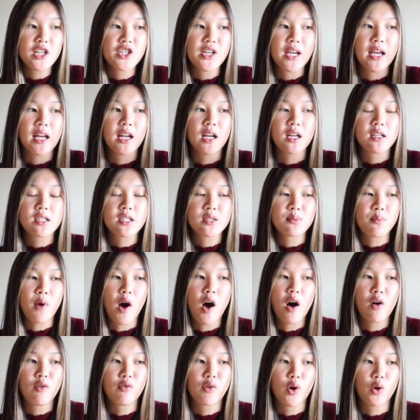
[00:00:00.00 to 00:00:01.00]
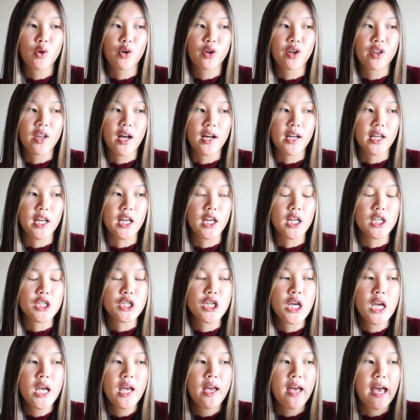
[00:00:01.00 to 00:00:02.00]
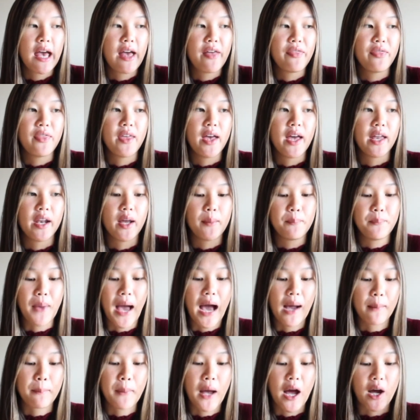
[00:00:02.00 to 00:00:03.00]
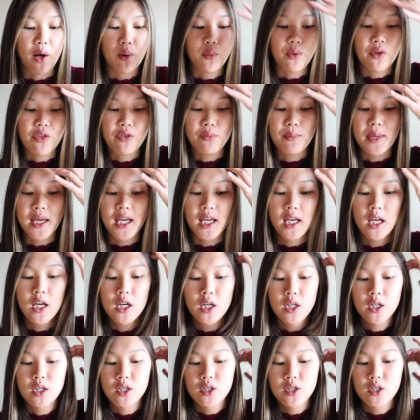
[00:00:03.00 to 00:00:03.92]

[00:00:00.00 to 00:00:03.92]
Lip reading: and a small roller luggage and then a backpack with me.